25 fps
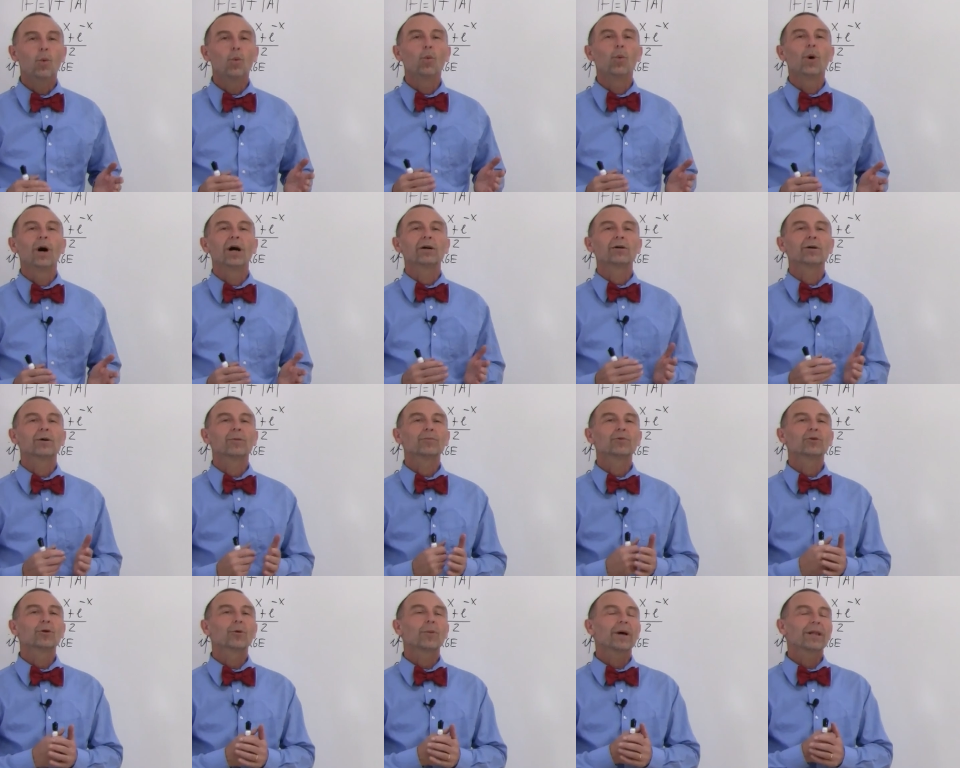
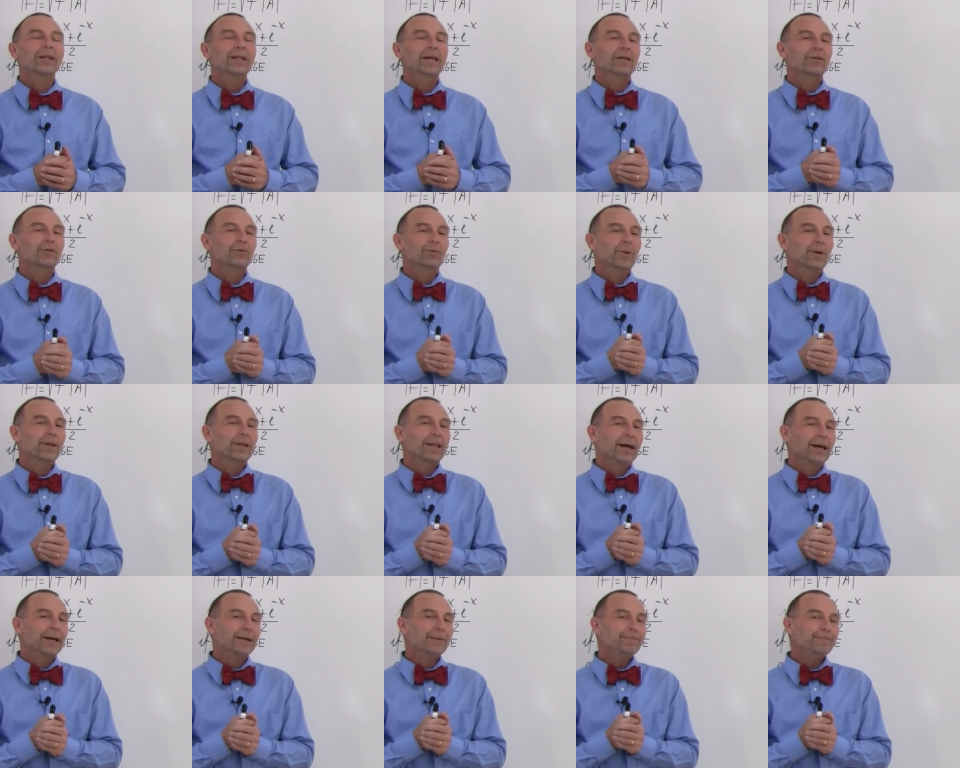Welcome to
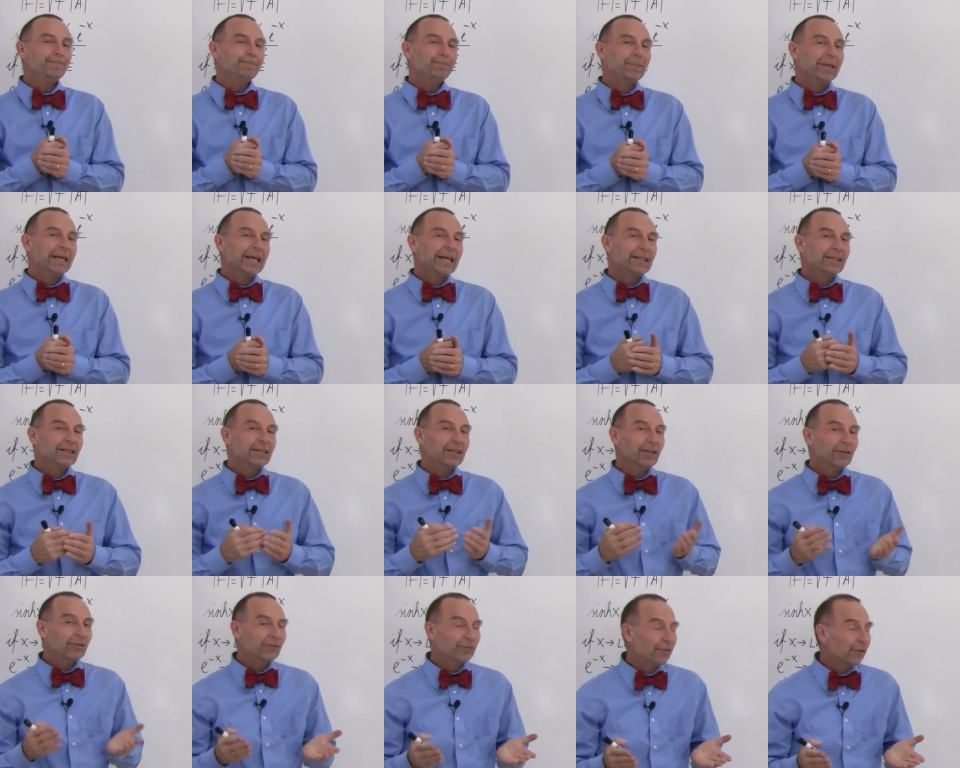ilectureonline.
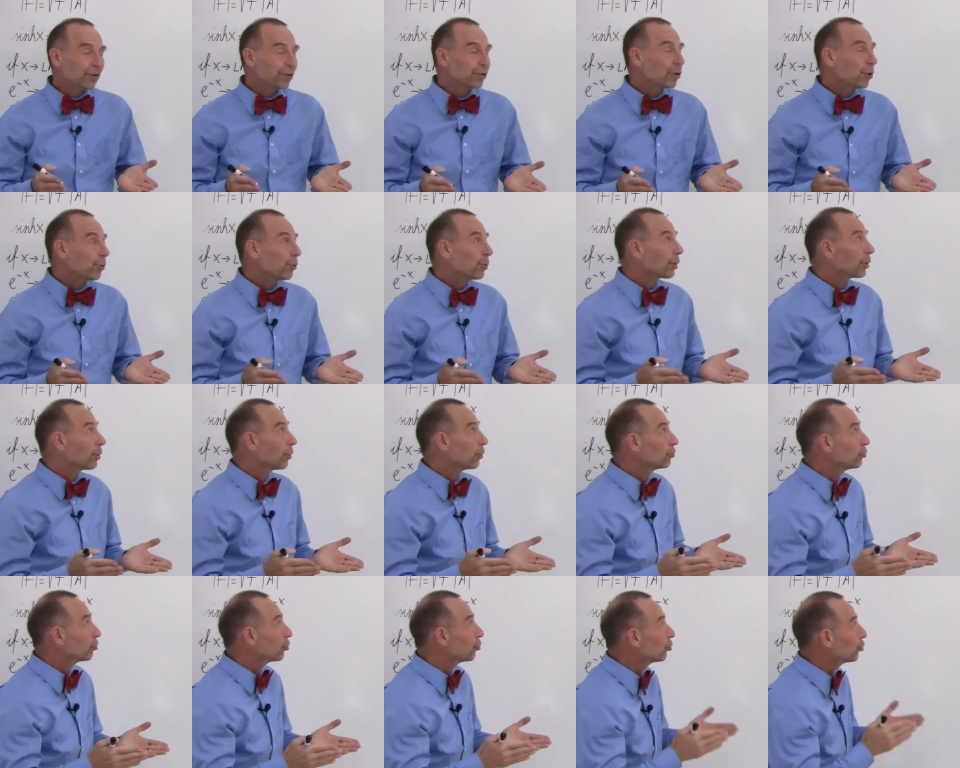In this video, we're
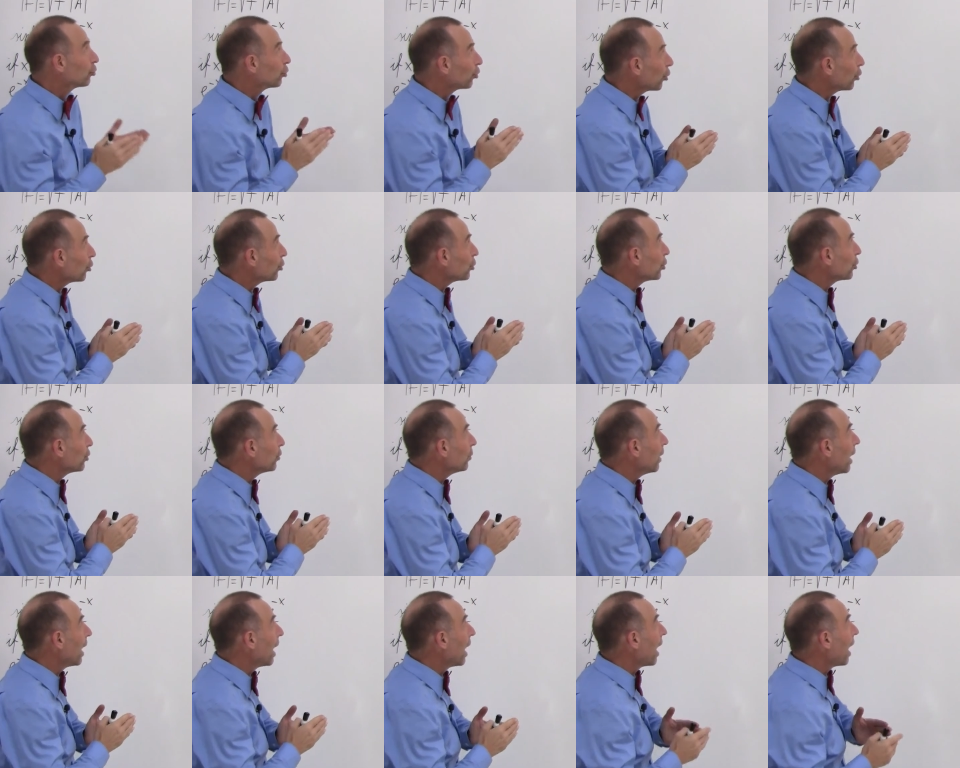going to show
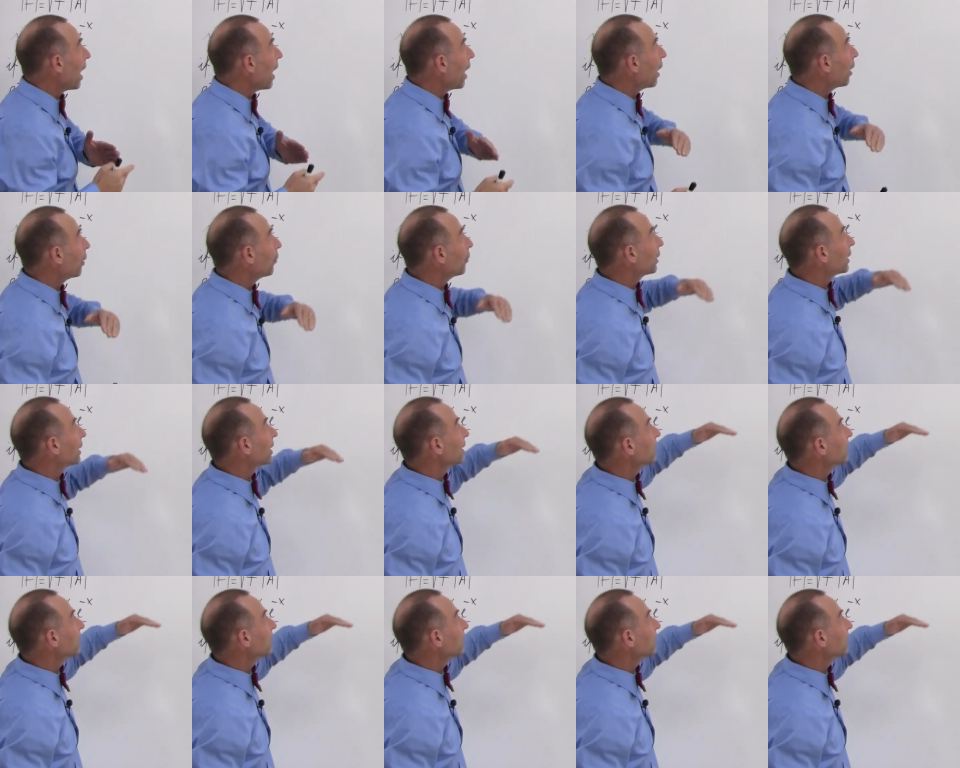you how we